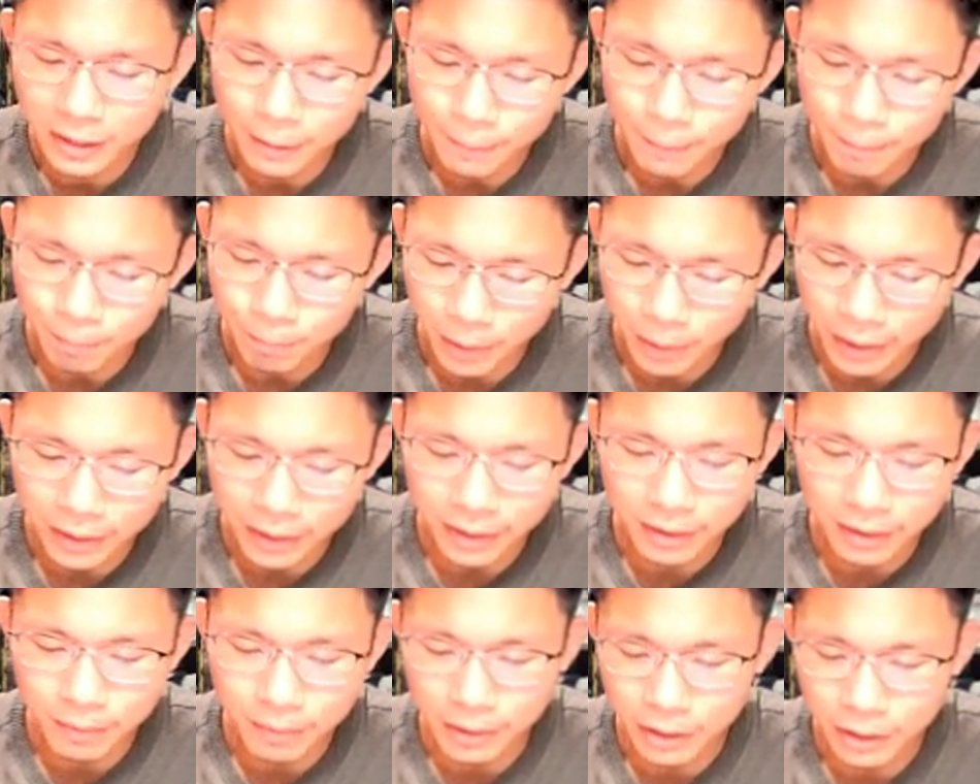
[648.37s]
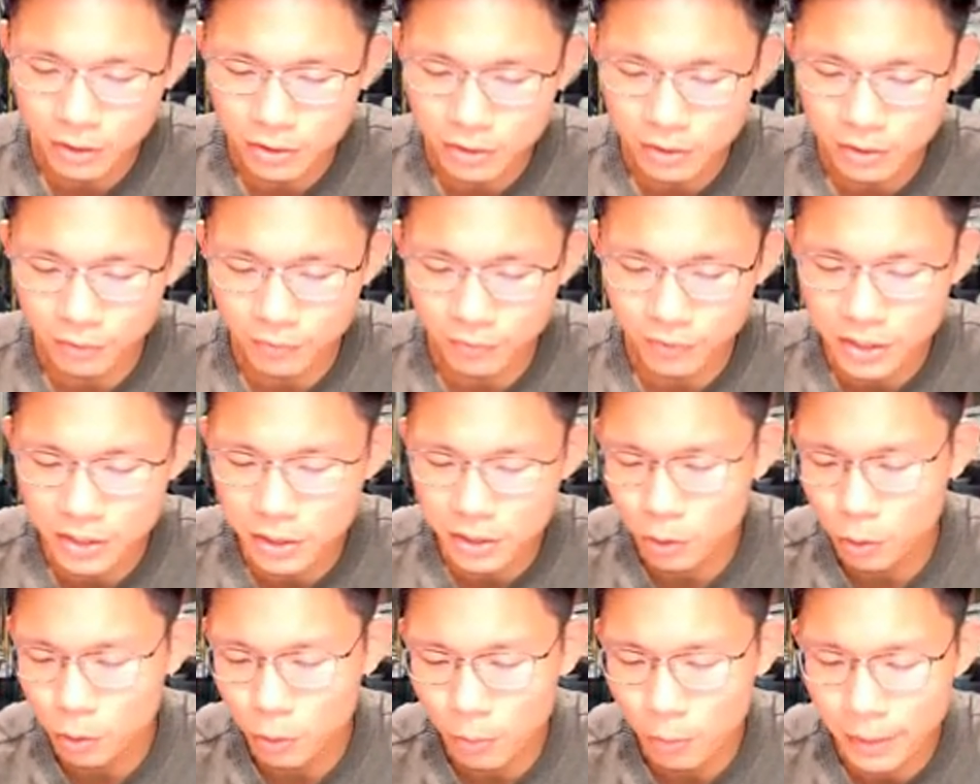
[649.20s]
But because of these two
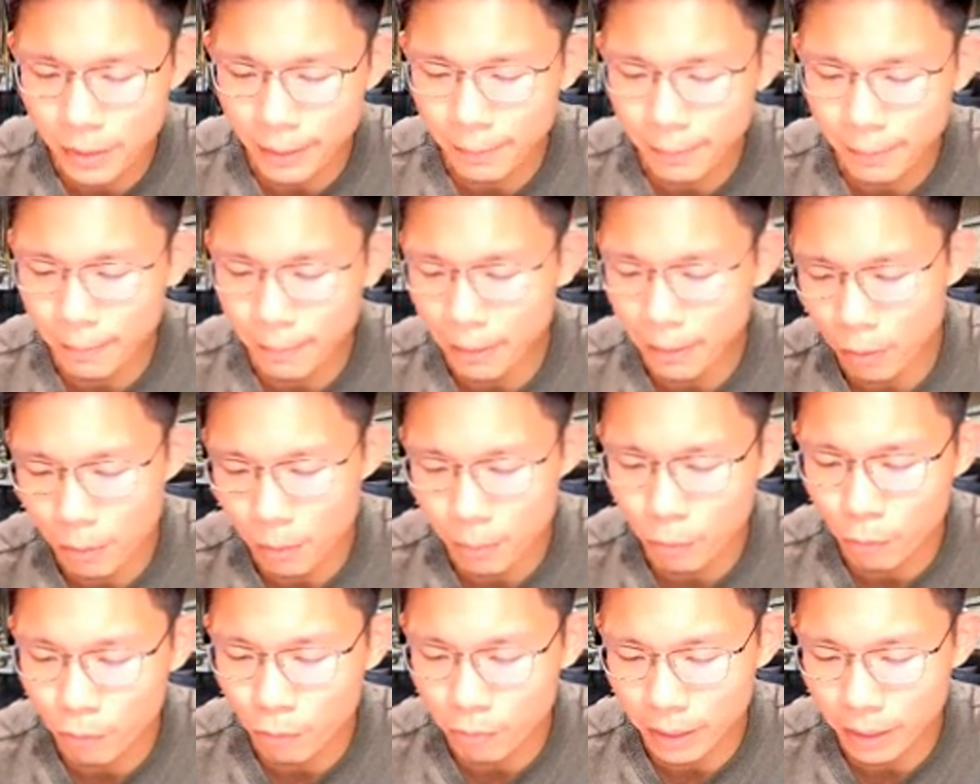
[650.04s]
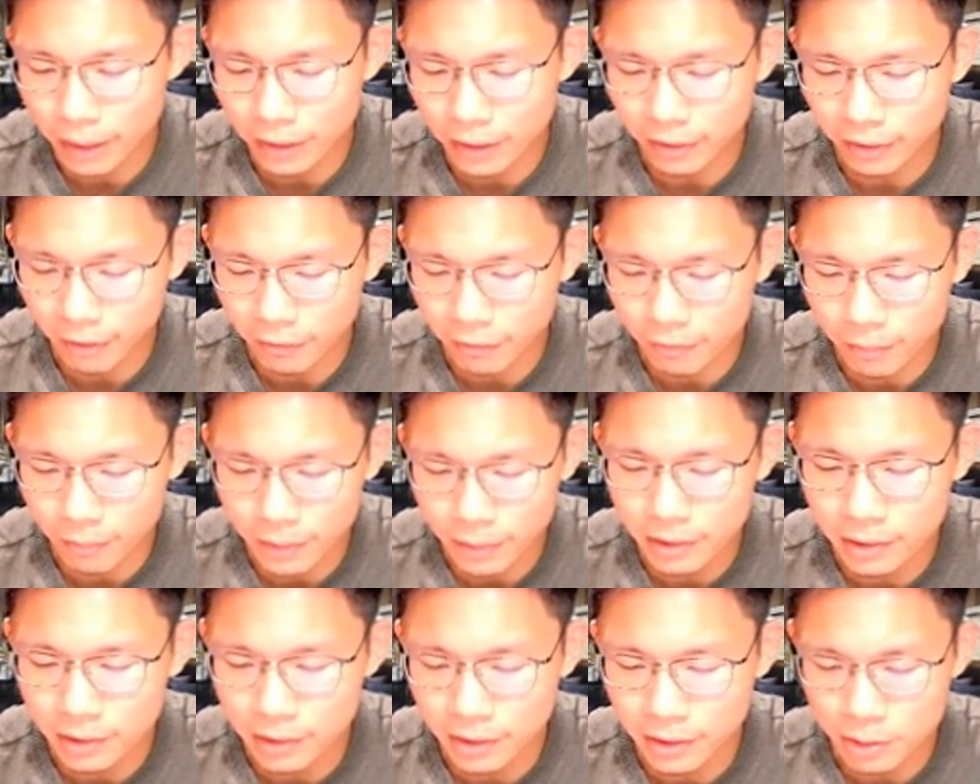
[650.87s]
main power moves by the government,
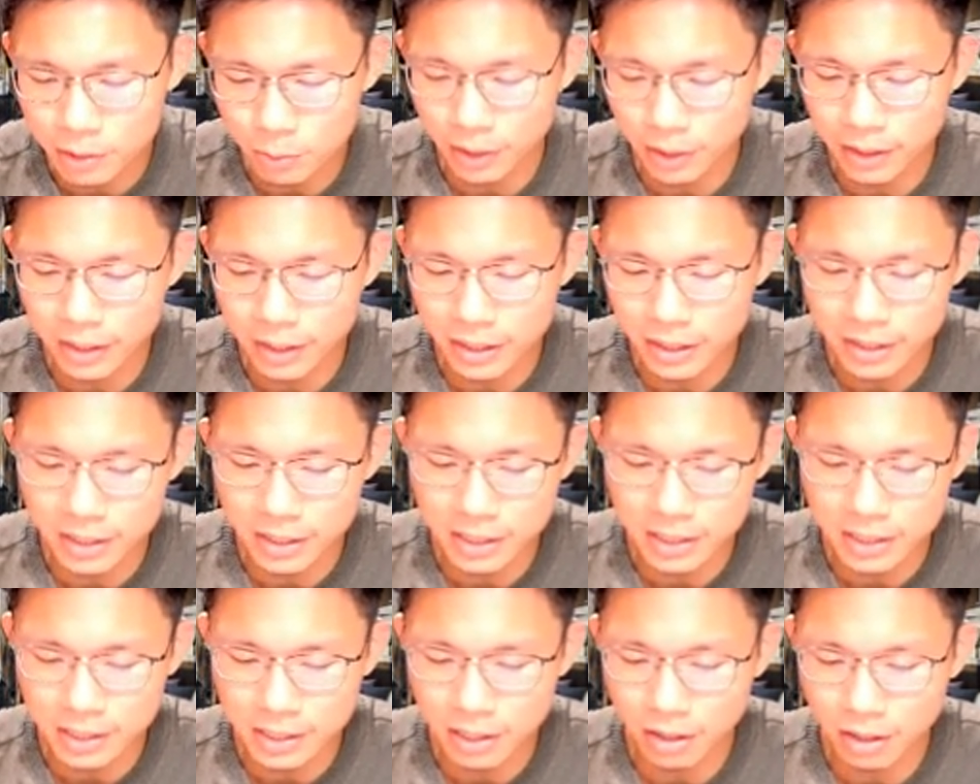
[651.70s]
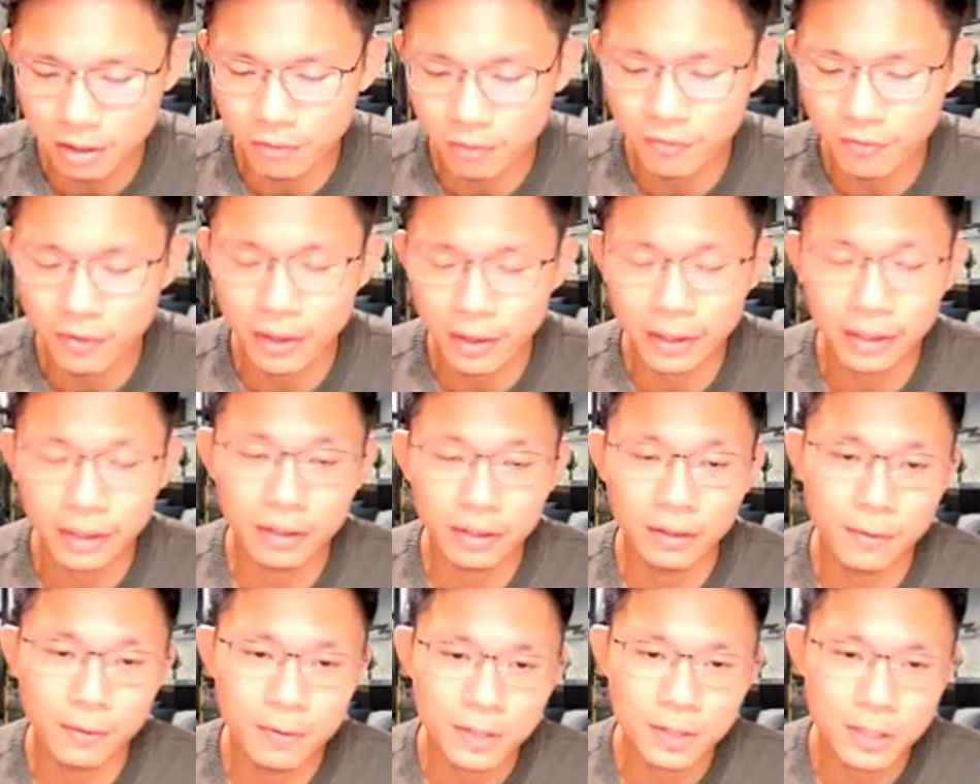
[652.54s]
that's why it has kind of like
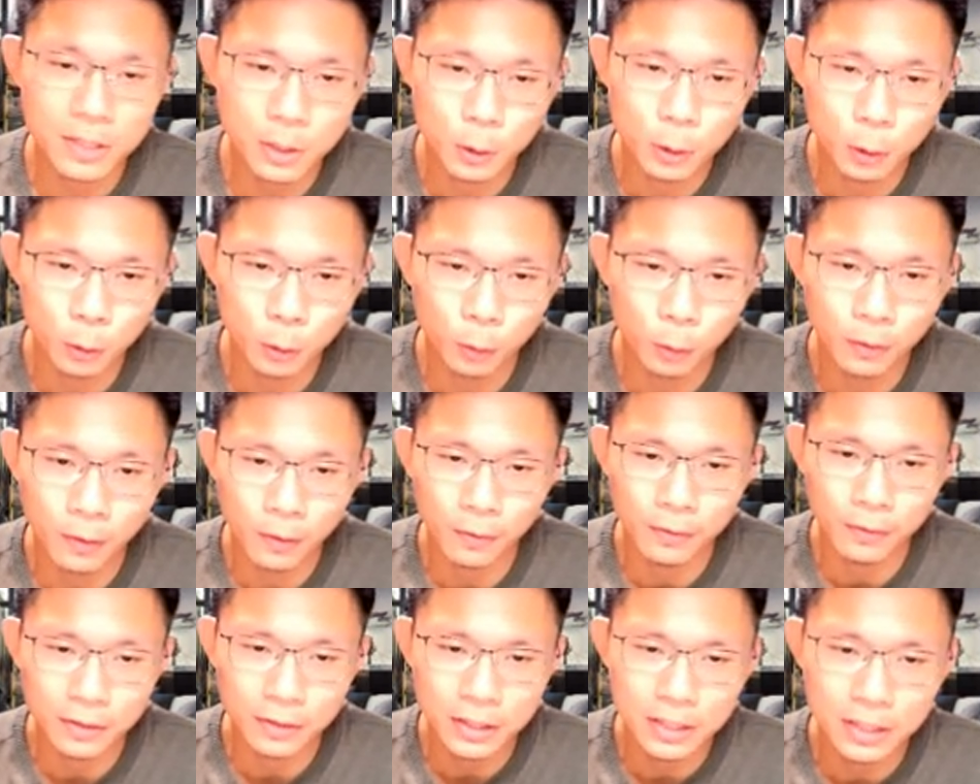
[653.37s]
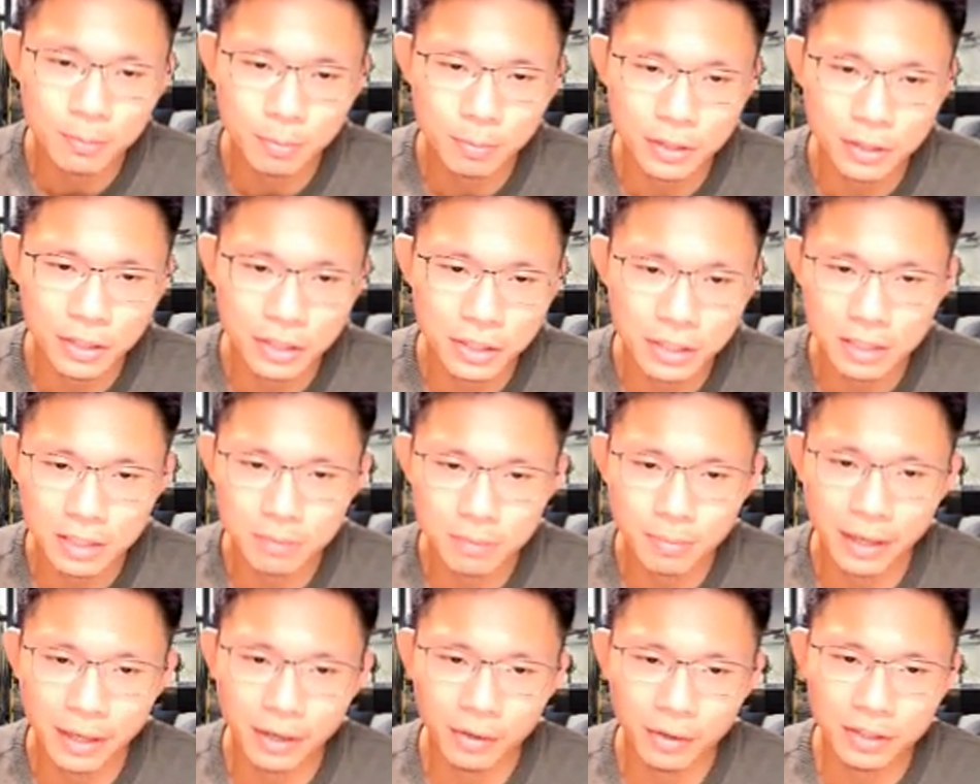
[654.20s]
slowed all these purchases by
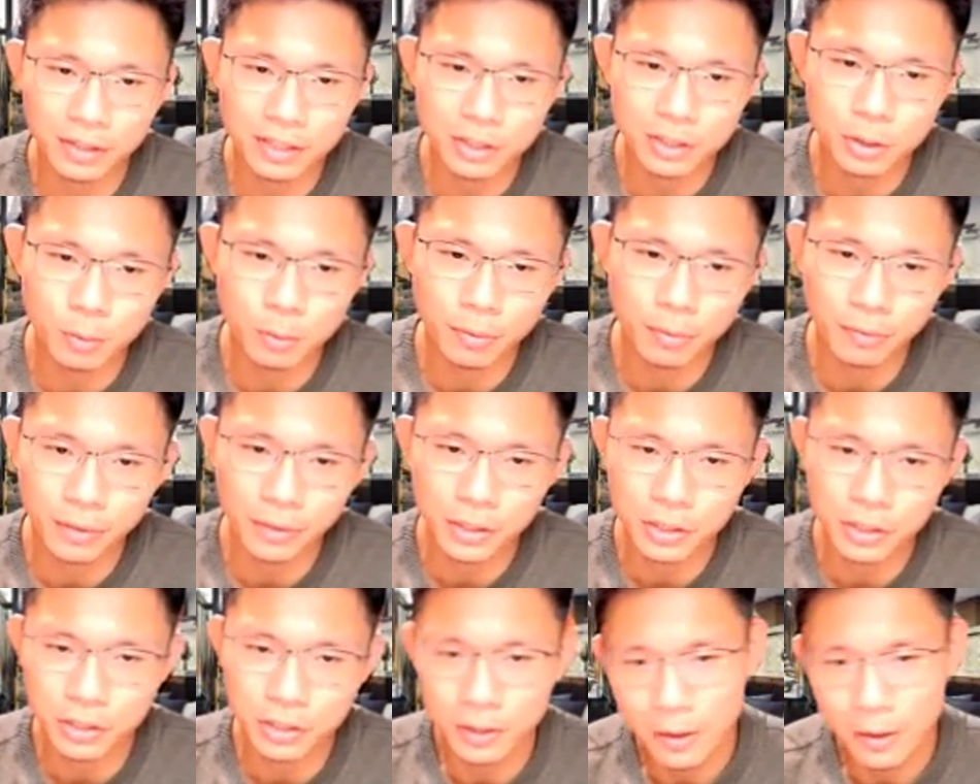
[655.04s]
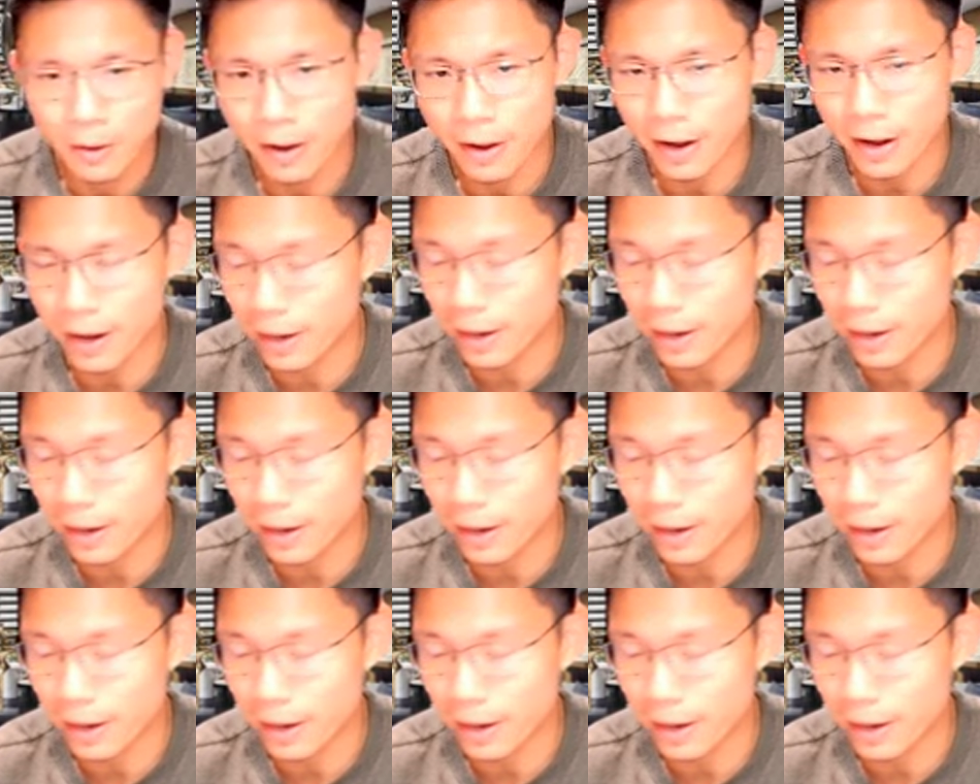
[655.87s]
all these super rich. Are